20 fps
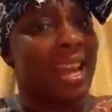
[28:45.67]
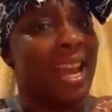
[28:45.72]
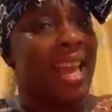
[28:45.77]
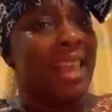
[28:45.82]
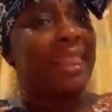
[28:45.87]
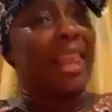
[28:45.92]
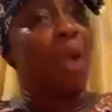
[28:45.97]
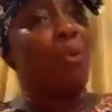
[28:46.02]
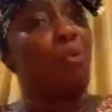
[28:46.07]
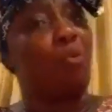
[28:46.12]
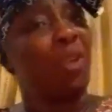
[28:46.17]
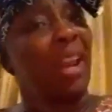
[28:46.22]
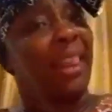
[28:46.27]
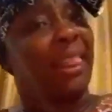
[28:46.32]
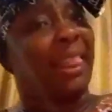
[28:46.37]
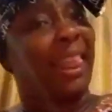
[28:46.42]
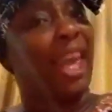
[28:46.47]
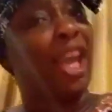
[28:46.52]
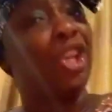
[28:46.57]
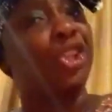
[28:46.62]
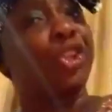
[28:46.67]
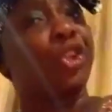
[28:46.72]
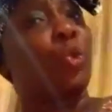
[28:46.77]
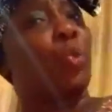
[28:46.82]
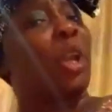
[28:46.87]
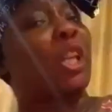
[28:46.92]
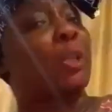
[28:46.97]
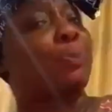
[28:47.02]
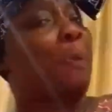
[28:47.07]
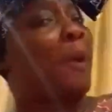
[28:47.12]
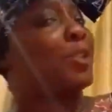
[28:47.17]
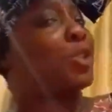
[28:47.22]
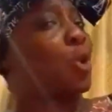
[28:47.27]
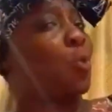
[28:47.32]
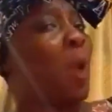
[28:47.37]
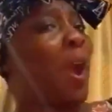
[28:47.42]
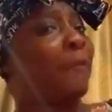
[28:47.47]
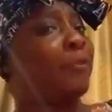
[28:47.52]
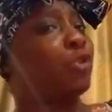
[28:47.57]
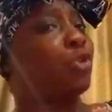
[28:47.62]
that the things you expect your
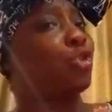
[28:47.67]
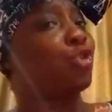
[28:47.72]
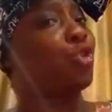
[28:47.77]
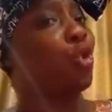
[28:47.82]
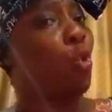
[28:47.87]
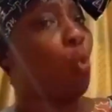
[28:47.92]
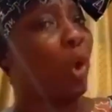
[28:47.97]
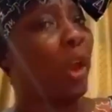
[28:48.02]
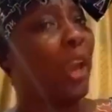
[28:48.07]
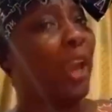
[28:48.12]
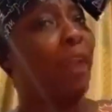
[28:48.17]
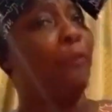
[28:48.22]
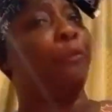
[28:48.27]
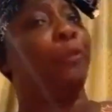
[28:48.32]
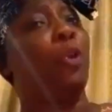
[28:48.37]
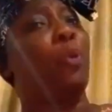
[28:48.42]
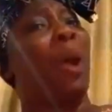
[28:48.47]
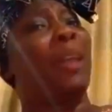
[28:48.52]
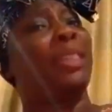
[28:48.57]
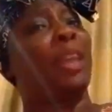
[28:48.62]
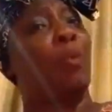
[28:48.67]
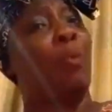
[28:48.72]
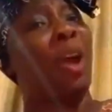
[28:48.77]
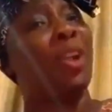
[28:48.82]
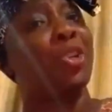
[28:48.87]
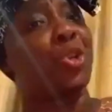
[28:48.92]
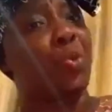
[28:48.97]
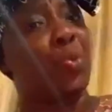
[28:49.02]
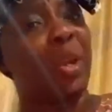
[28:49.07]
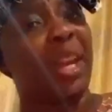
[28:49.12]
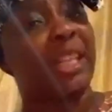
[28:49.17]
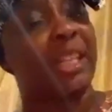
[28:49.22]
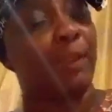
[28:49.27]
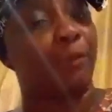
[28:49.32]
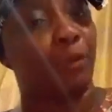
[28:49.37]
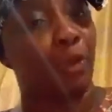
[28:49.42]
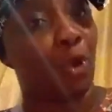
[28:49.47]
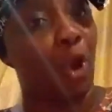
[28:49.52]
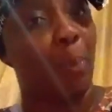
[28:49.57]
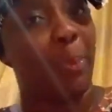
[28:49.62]
wife to do, if you are the one doing it, if you
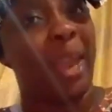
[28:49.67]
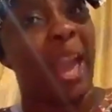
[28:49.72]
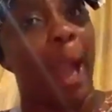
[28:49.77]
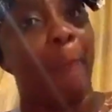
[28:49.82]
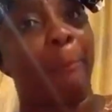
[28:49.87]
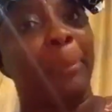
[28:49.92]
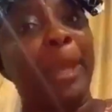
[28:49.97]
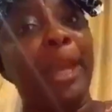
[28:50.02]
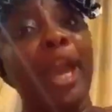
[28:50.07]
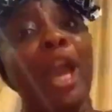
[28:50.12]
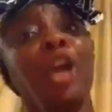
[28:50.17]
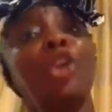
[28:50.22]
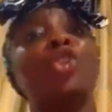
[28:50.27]
not be happy,